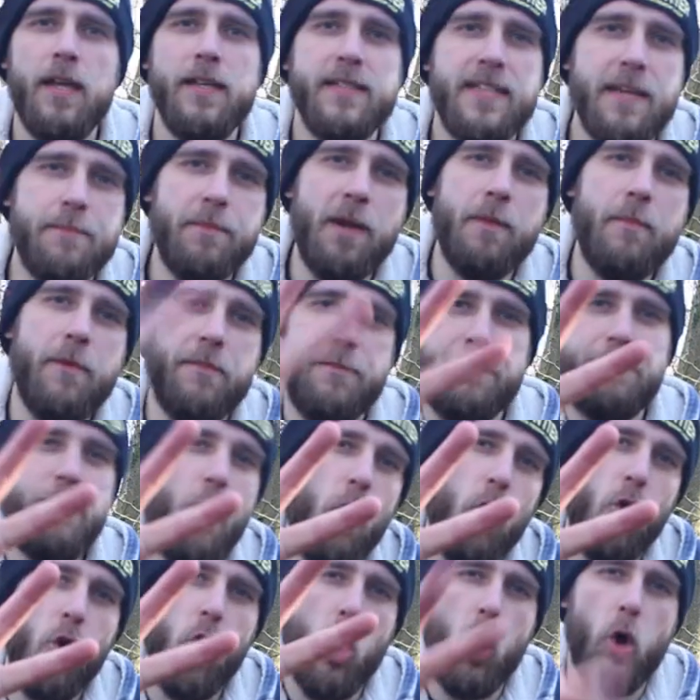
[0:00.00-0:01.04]
Tip number
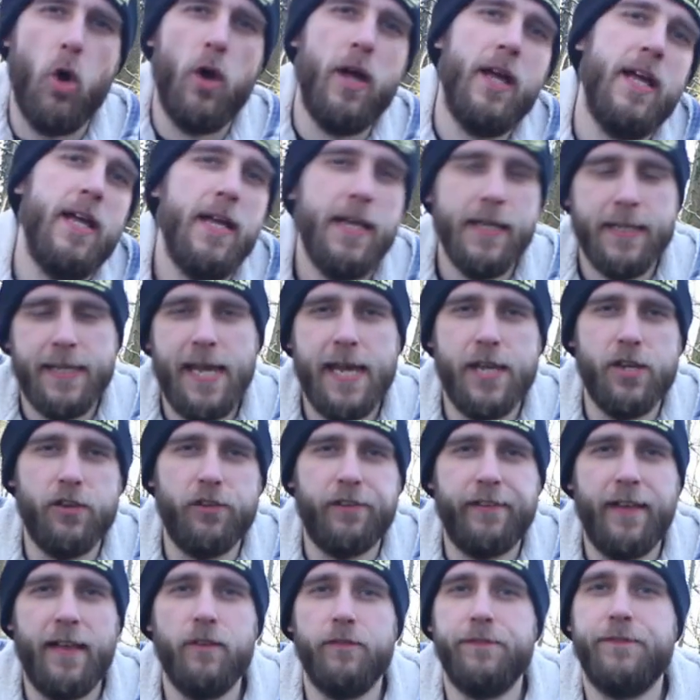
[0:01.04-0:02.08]
4, get
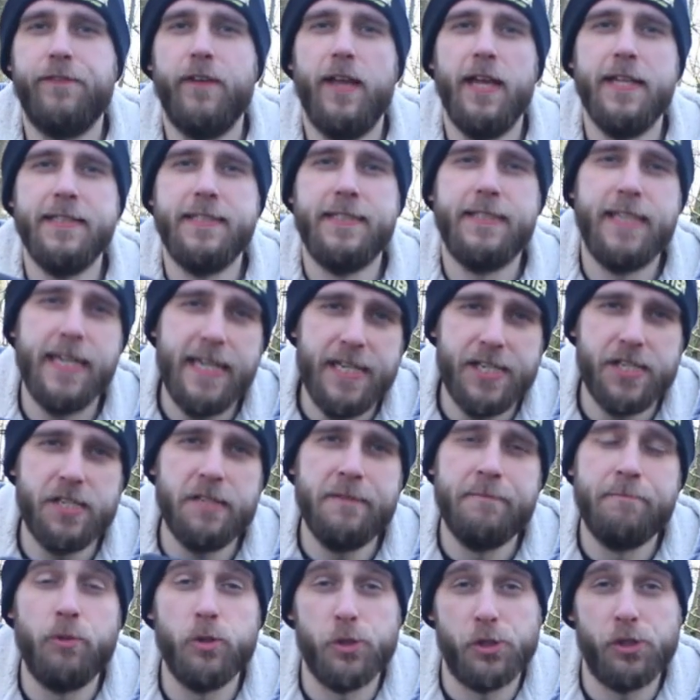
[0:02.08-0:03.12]
yourself a
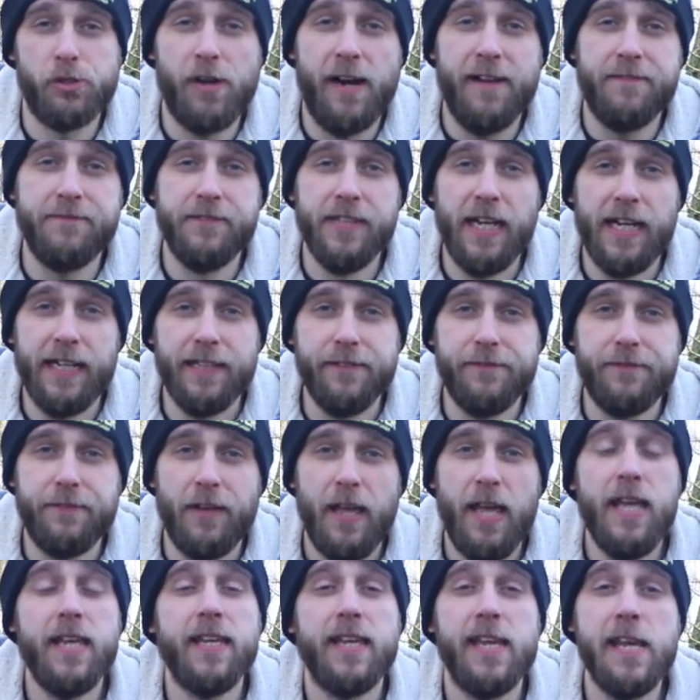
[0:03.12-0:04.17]
decent bushcraft knife.
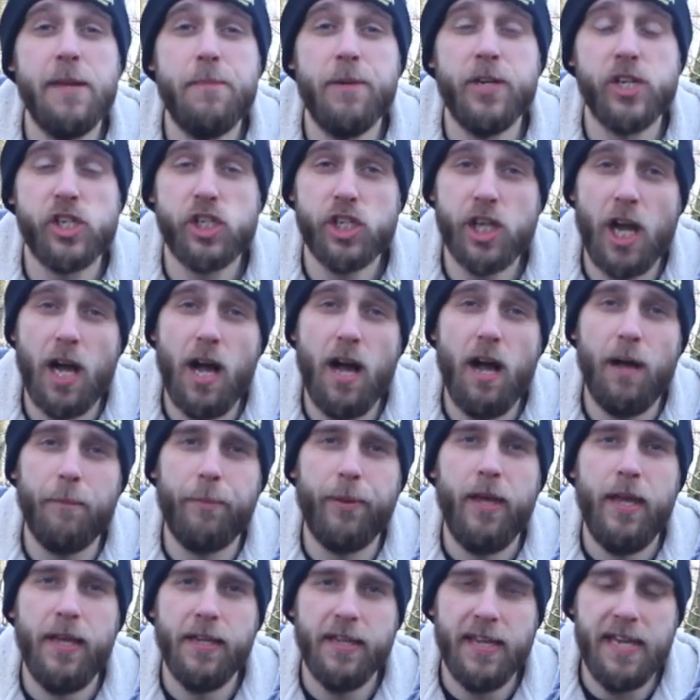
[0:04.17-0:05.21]
Keep it sharp,
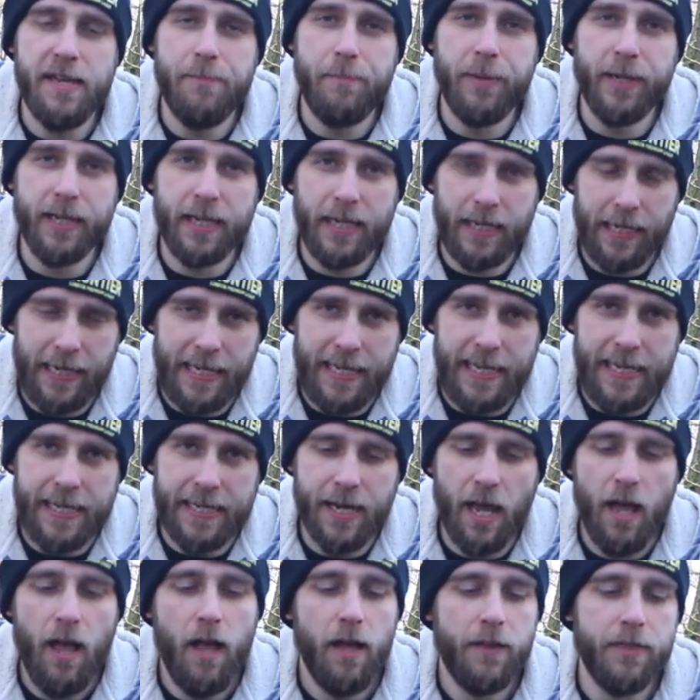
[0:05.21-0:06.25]
keep it
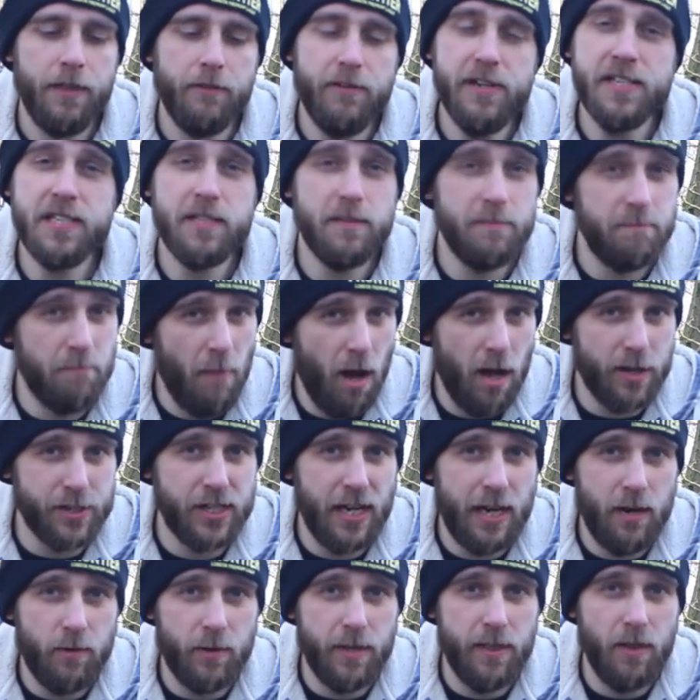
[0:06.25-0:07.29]
clean. There isn't much
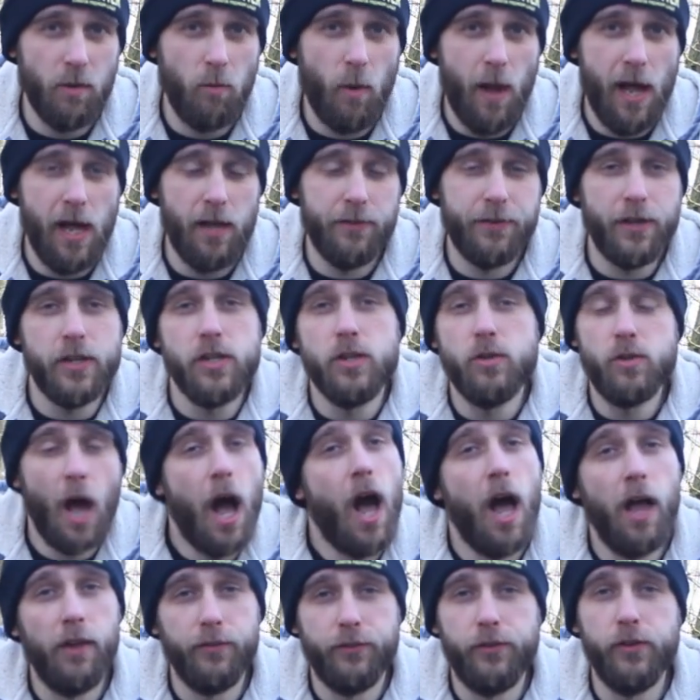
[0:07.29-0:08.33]
out in the wild that you
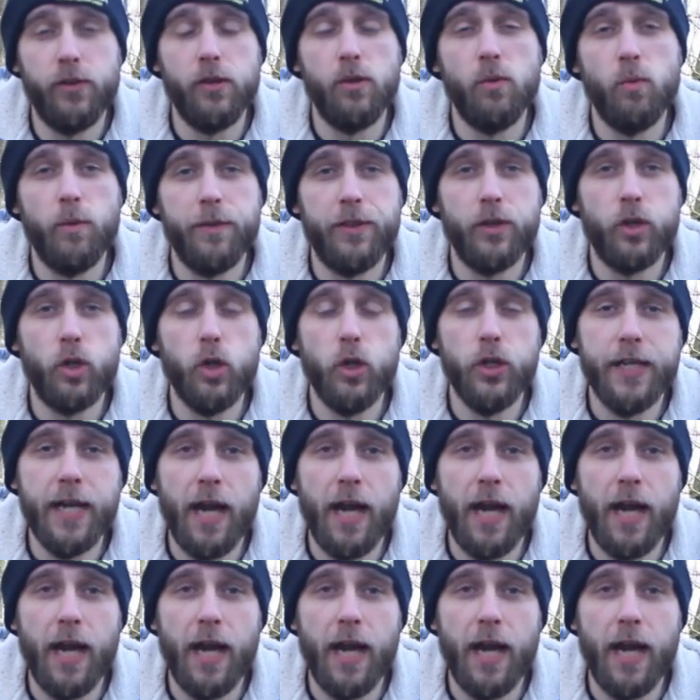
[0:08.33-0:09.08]
can't do with a good